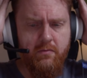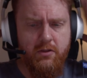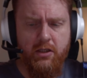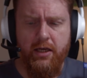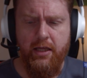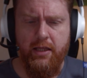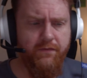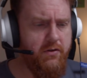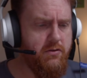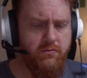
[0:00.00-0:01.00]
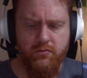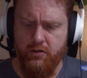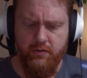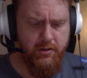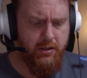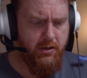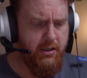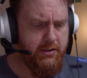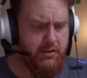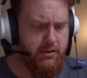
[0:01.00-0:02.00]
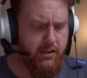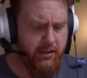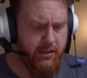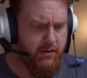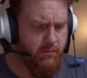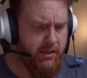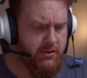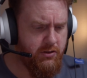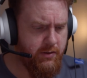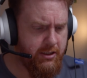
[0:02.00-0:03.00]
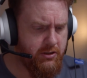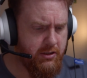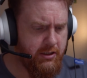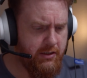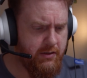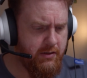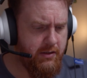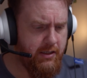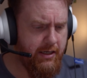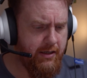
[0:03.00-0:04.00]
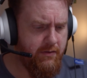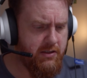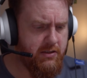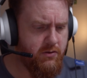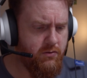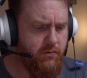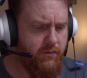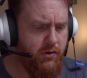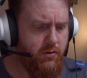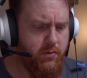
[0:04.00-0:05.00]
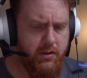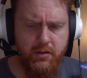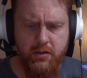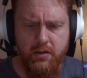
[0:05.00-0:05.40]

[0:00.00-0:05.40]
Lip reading: So yeah, that feels really, really nice. I can't wait to actually, give this a good review and